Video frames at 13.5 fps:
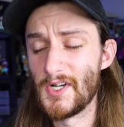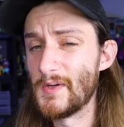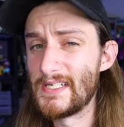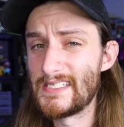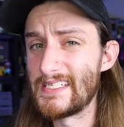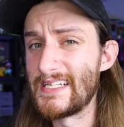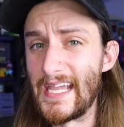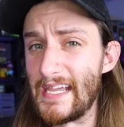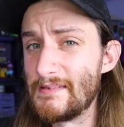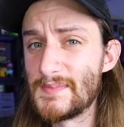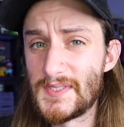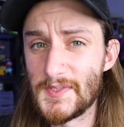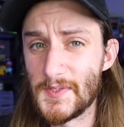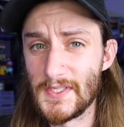going to game
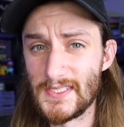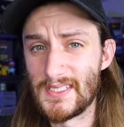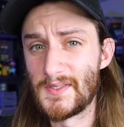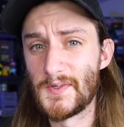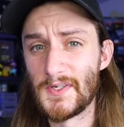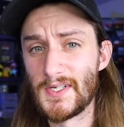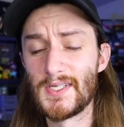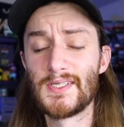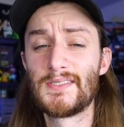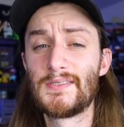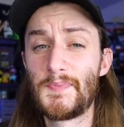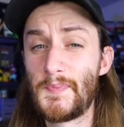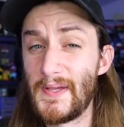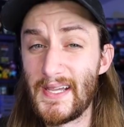stores in order
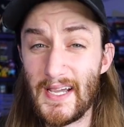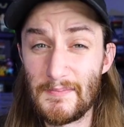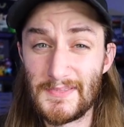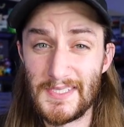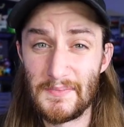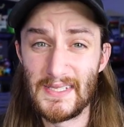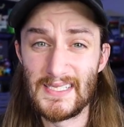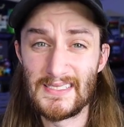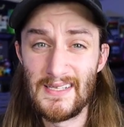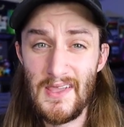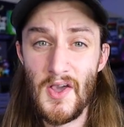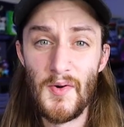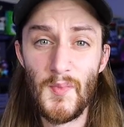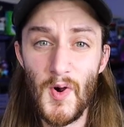to pick up some of these
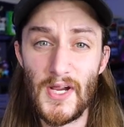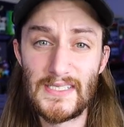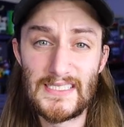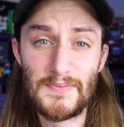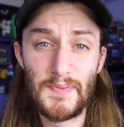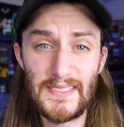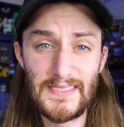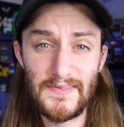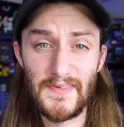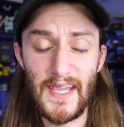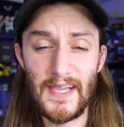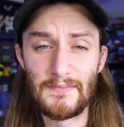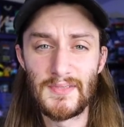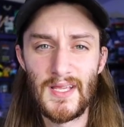more expensive
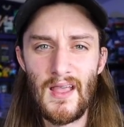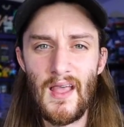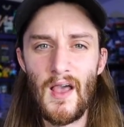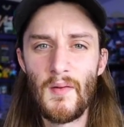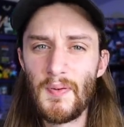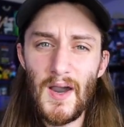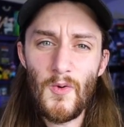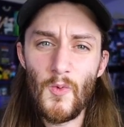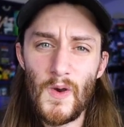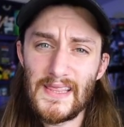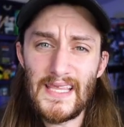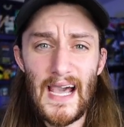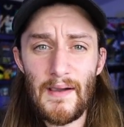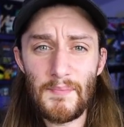games. But
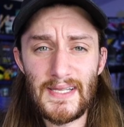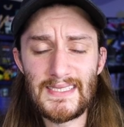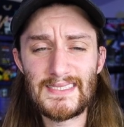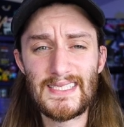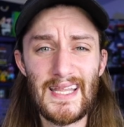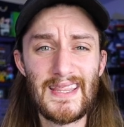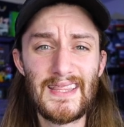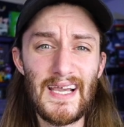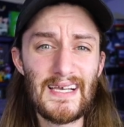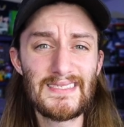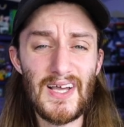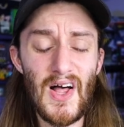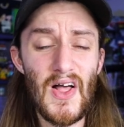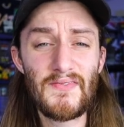with that being said,
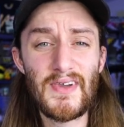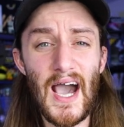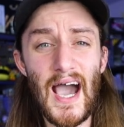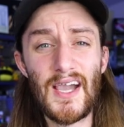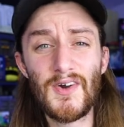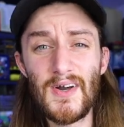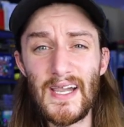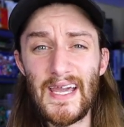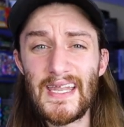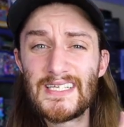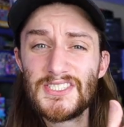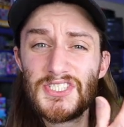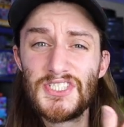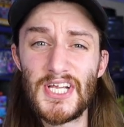that's all I've got. Go ahead
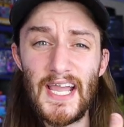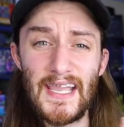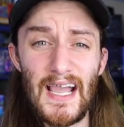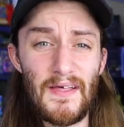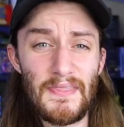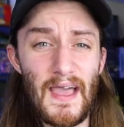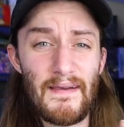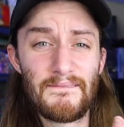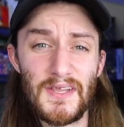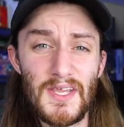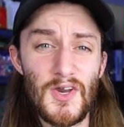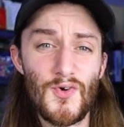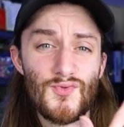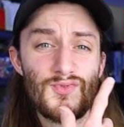and check out that
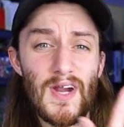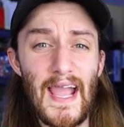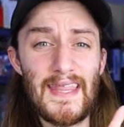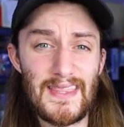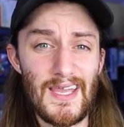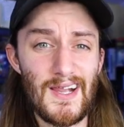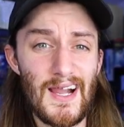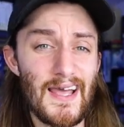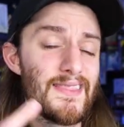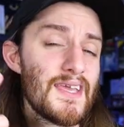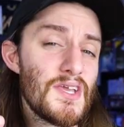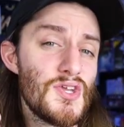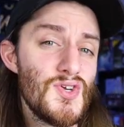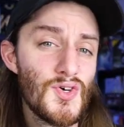video right there. I
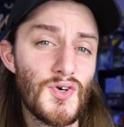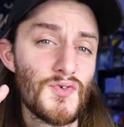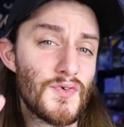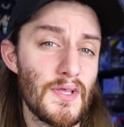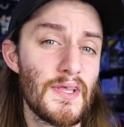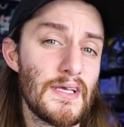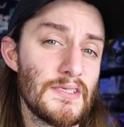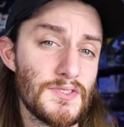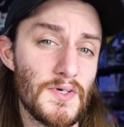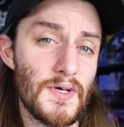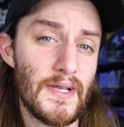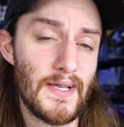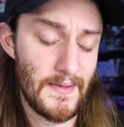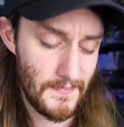think you'll really
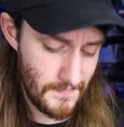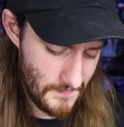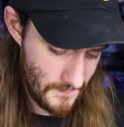enjoy it.